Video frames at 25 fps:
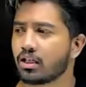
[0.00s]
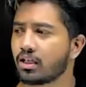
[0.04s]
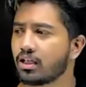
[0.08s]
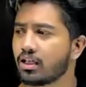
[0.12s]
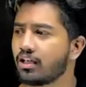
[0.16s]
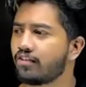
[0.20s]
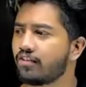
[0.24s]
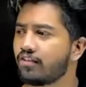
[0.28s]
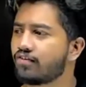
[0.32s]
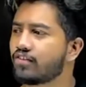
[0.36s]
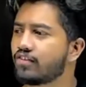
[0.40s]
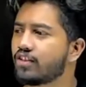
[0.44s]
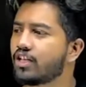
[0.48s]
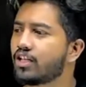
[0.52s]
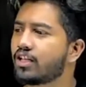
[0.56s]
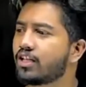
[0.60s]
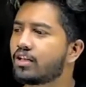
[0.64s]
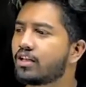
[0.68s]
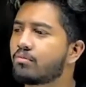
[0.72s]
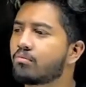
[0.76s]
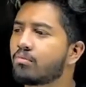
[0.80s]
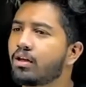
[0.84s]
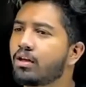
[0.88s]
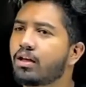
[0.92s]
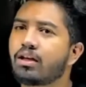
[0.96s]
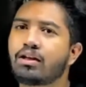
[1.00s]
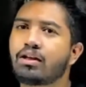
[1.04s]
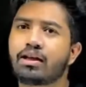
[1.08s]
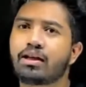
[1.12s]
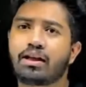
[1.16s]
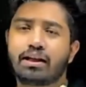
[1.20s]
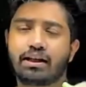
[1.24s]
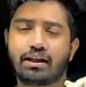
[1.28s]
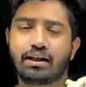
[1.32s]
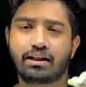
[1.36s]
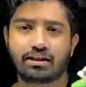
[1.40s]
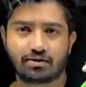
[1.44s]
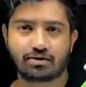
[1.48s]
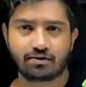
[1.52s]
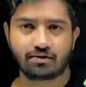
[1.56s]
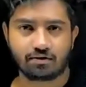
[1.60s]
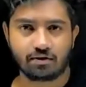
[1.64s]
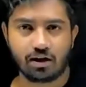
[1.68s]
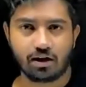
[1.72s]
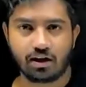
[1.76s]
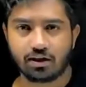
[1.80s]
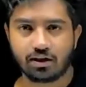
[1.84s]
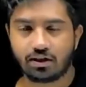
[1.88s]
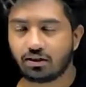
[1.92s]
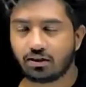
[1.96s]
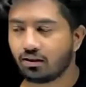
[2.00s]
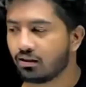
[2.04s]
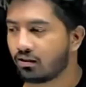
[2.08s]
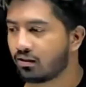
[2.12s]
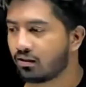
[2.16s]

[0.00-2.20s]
If the remainder is 1,